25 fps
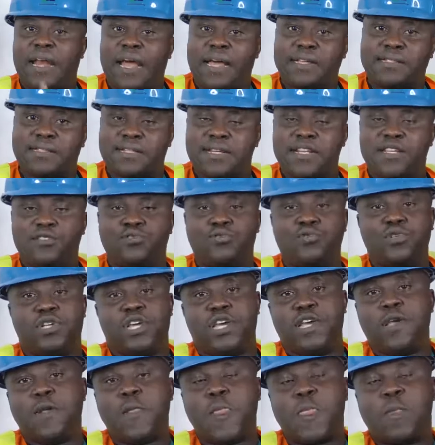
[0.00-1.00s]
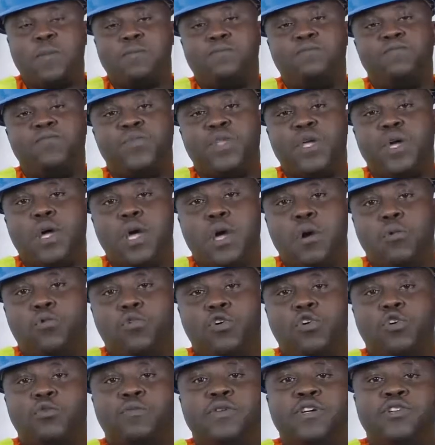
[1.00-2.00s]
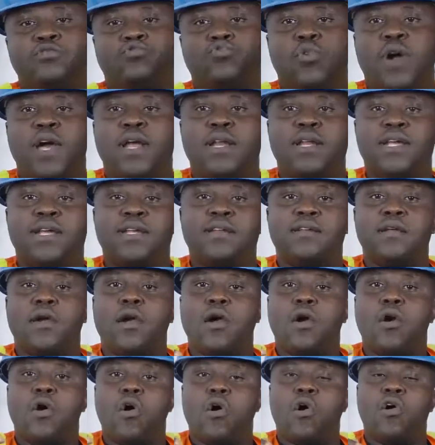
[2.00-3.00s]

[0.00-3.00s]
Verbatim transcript: lastly, today, we'll be dwelling